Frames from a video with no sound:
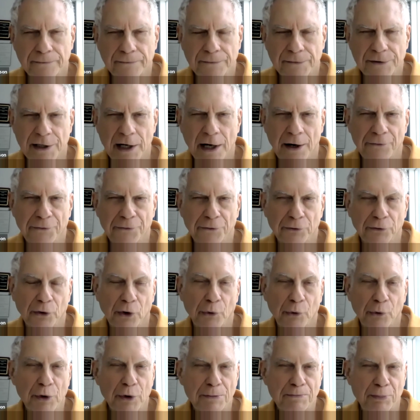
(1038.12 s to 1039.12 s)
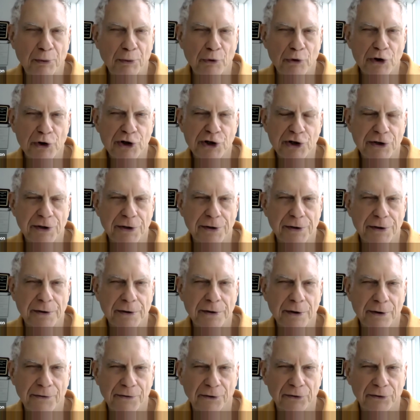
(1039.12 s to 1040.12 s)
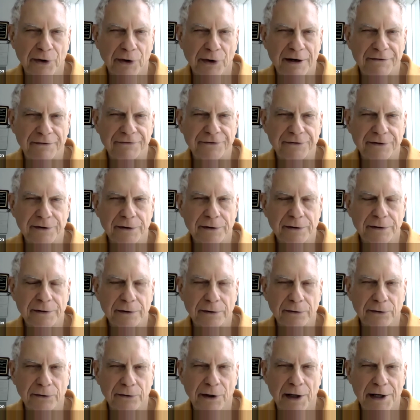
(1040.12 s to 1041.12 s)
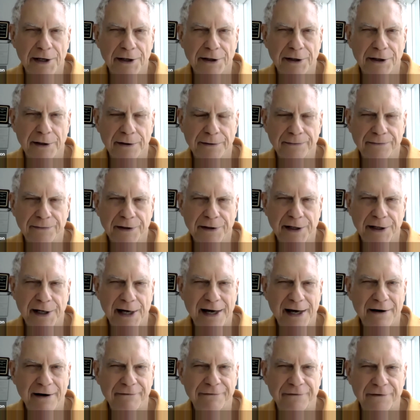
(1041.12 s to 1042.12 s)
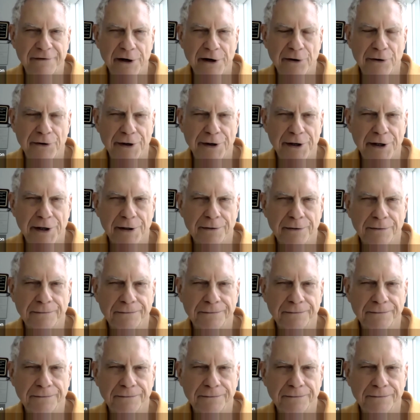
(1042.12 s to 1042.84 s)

Down the lower portion of the left leg, calf area.